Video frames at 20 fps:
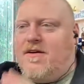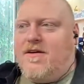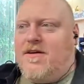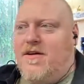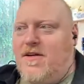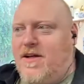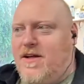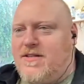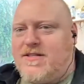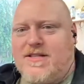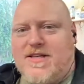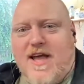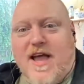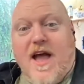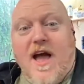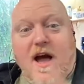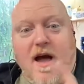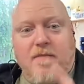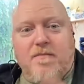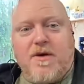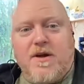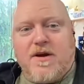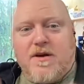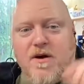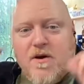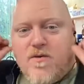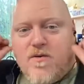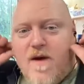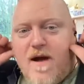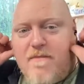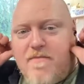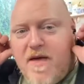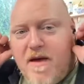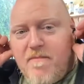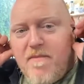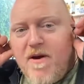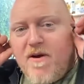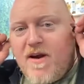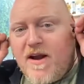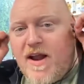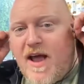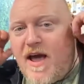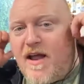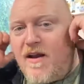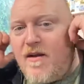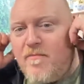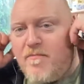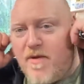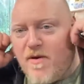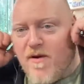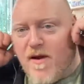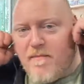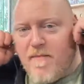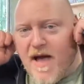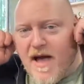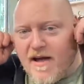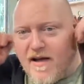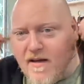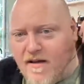let's see. I'm going to go grab that marionette. Be right back.